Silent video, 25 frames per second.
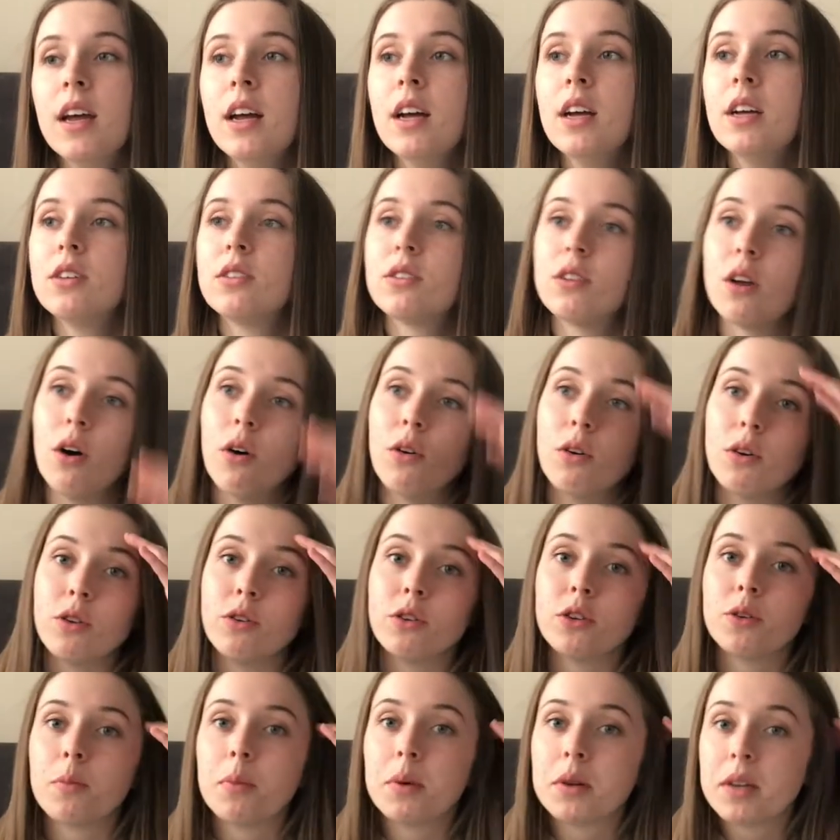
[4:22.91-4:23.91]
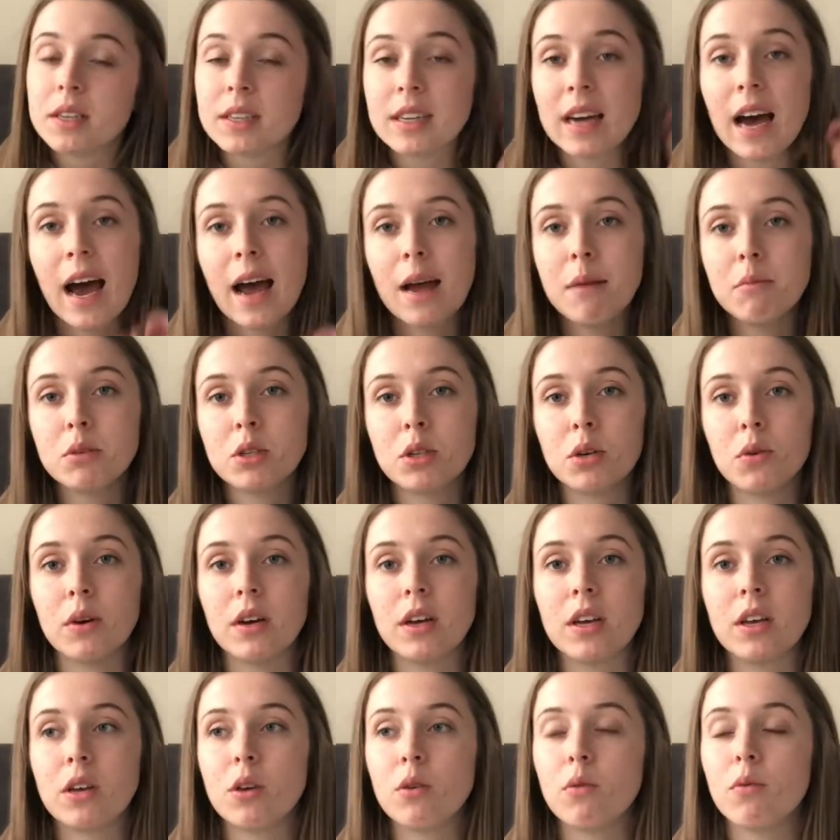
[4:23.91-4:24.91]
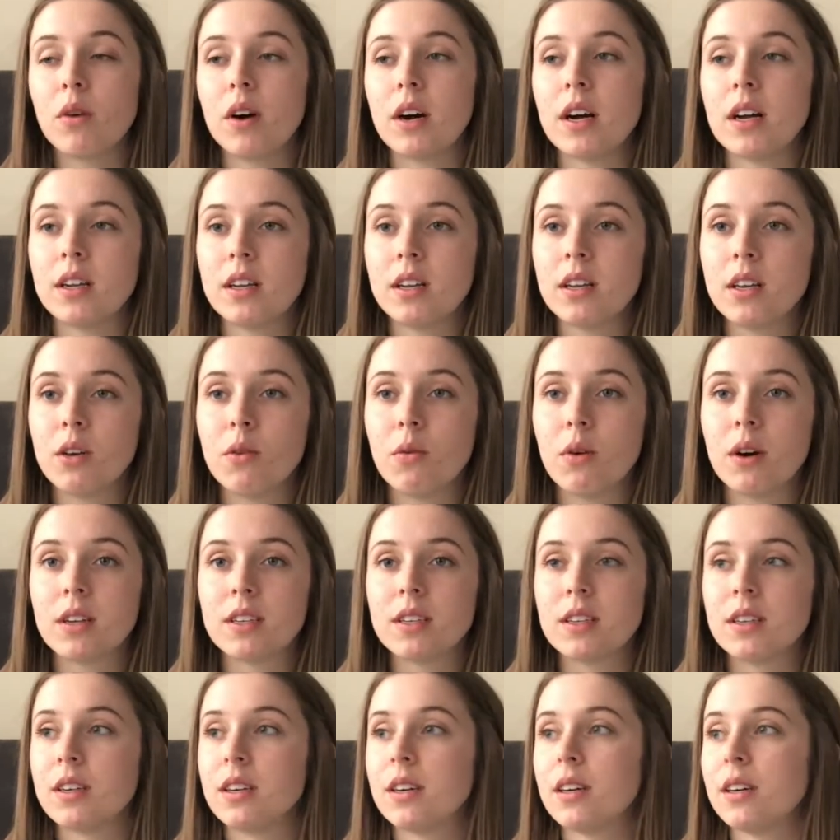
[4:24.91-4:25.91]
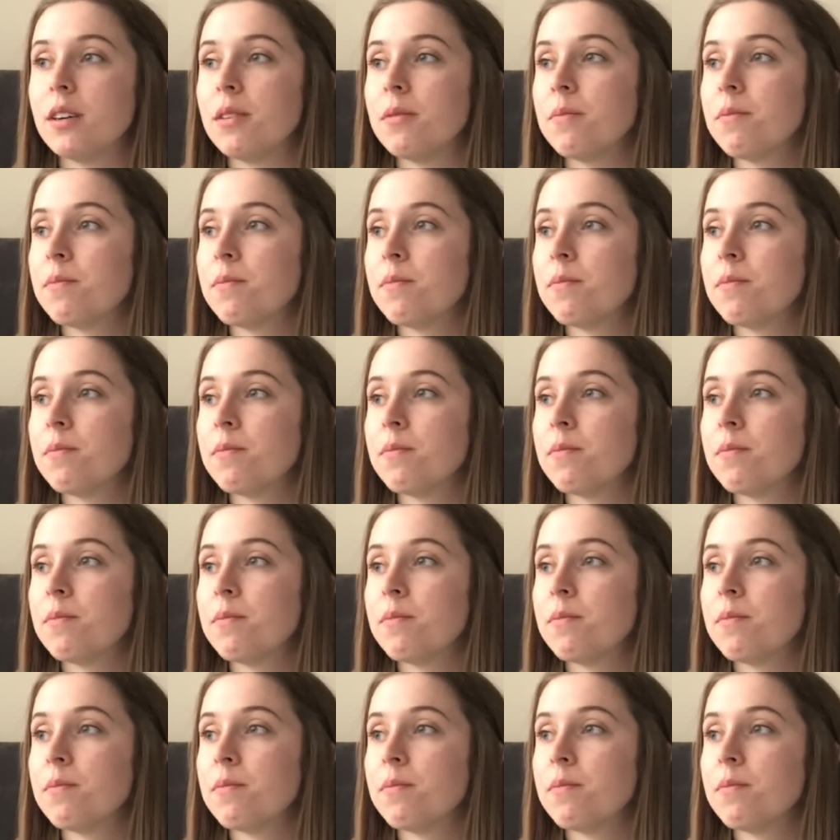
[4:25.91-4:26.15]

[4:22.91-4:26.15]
So you should put a time to it. You want to